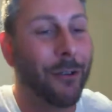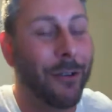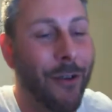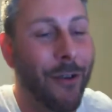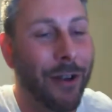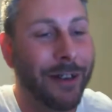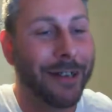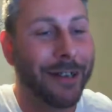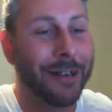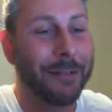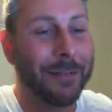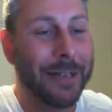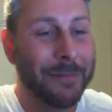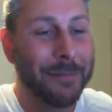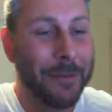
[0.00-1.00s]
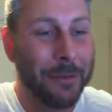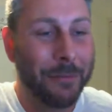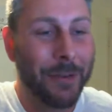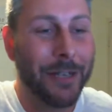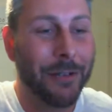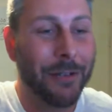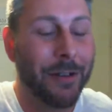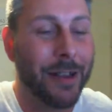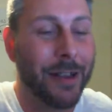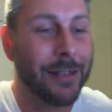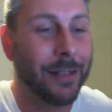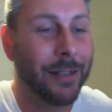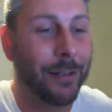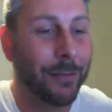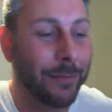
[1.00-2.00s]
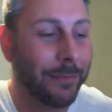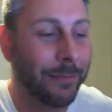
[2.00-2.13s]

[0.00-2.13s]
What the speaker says: night, we enjoyed ourselves.